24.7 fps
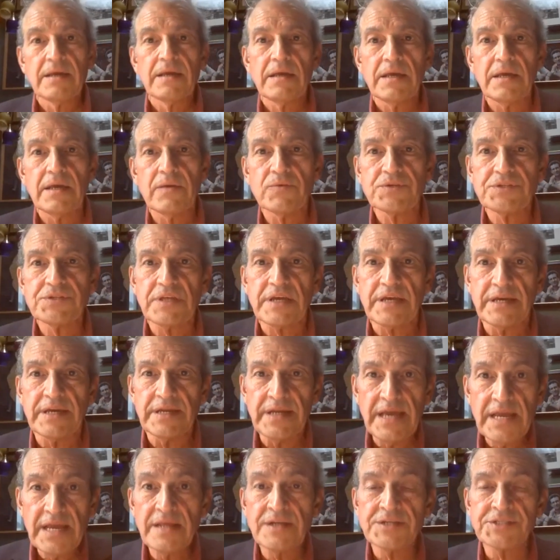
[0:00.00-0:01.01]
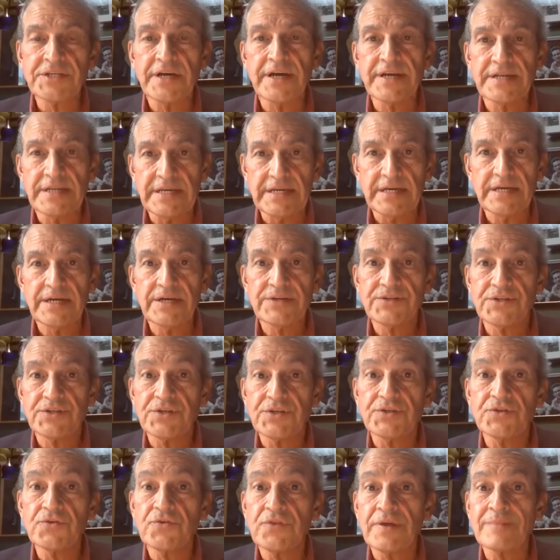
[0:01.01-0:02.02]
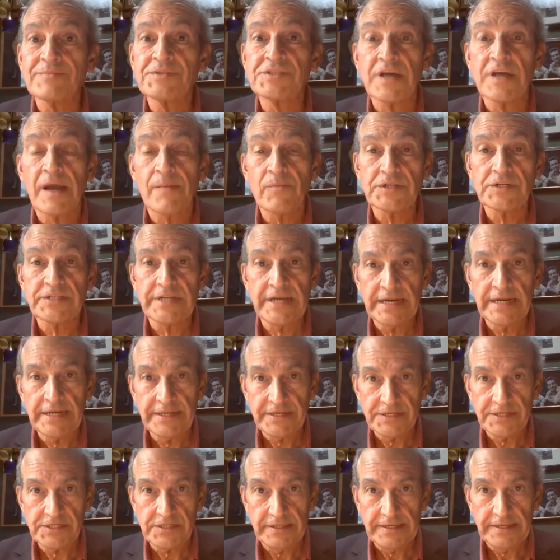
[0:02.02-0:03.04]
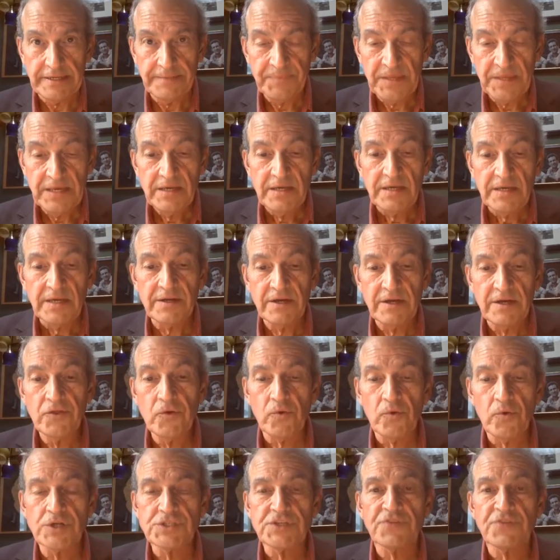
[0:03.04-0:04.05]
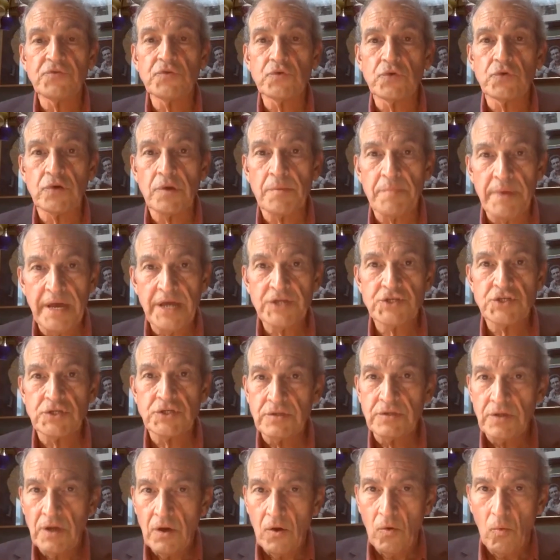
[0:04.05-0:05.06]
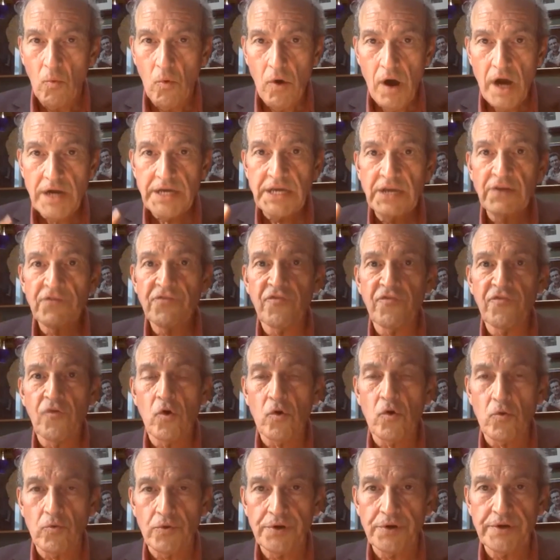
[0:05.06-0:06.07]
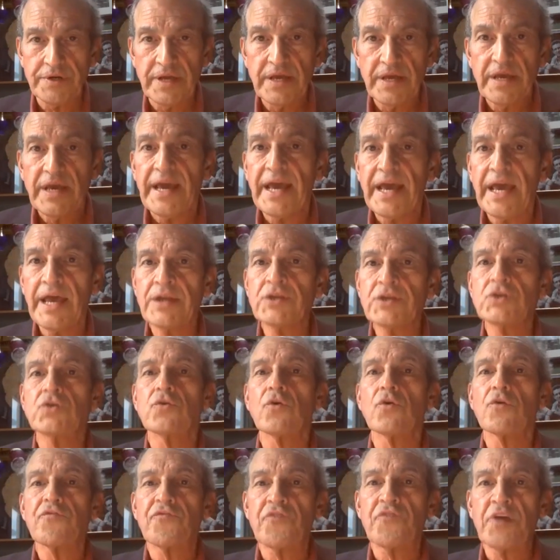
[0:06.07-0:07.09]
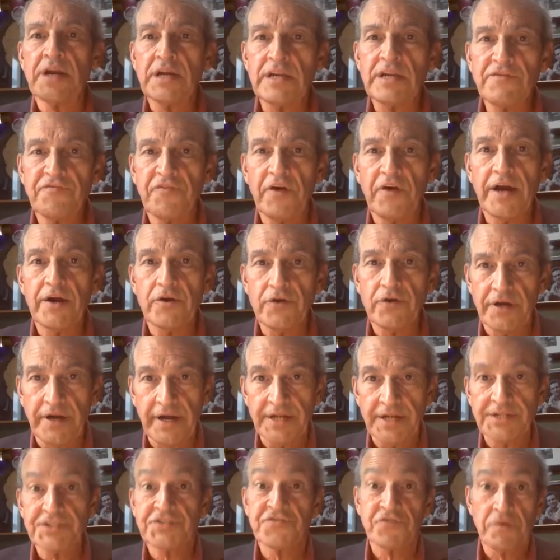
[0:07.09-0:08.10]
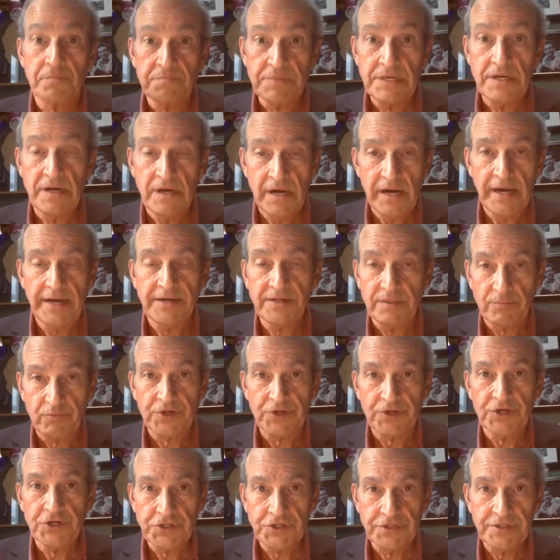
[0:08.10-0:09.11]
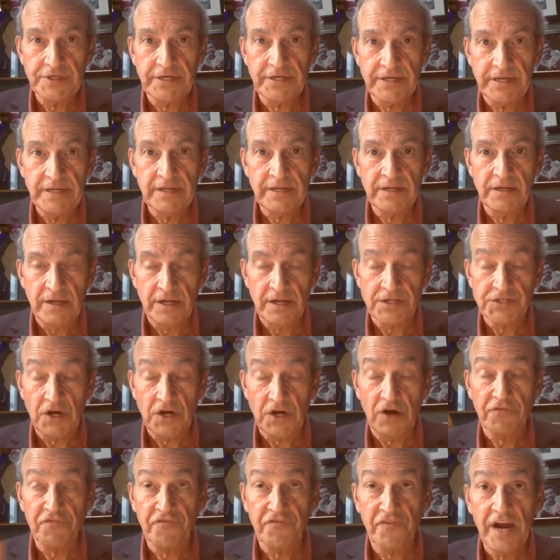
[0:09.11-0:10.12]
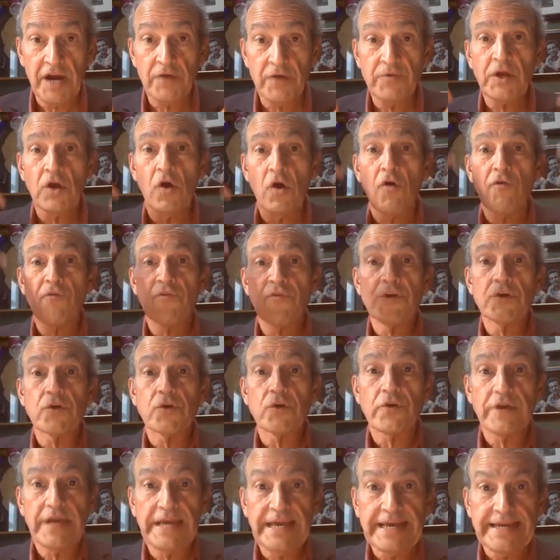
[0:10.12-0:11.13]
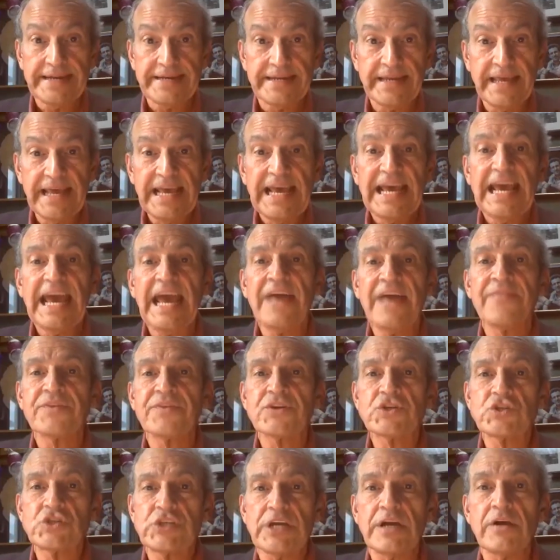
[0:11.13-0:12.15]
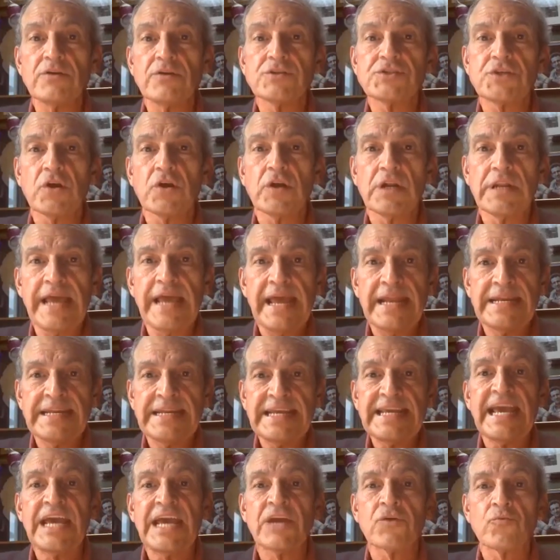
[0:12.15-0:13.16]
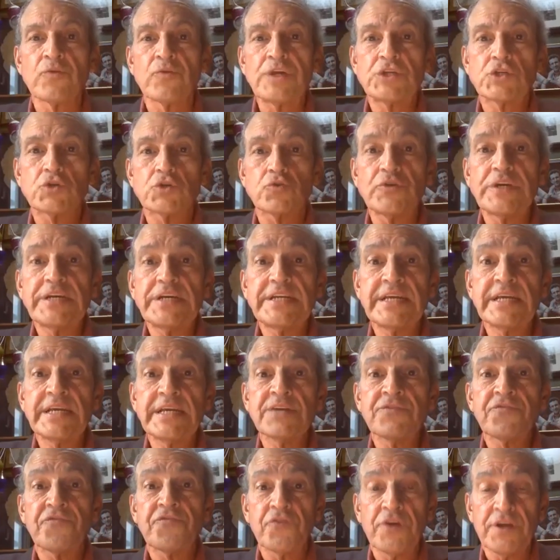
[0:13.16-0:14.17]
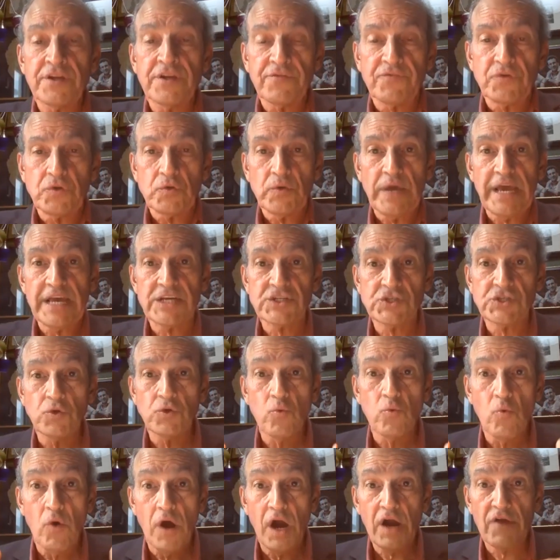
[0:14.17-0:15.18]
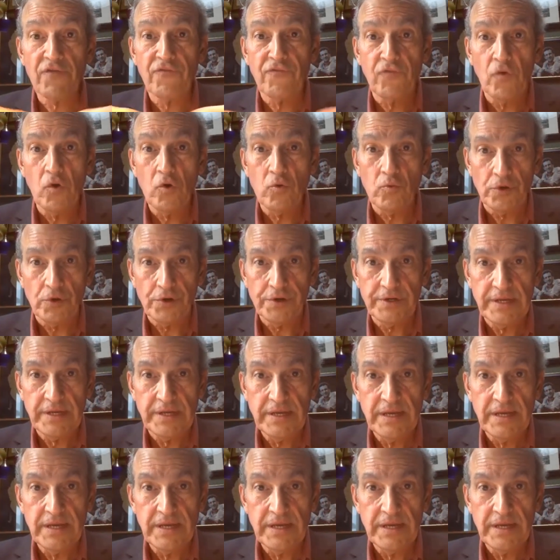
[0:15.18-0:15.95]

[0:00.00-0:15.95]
it was the Canadians' idea to do them simultaneously. In other words, if you could imagine walking forward and your friendly fire guns from behind, the British and the Canadian guns, are firing over your head, and the shells are landing and retreating in front of you as you walk forward,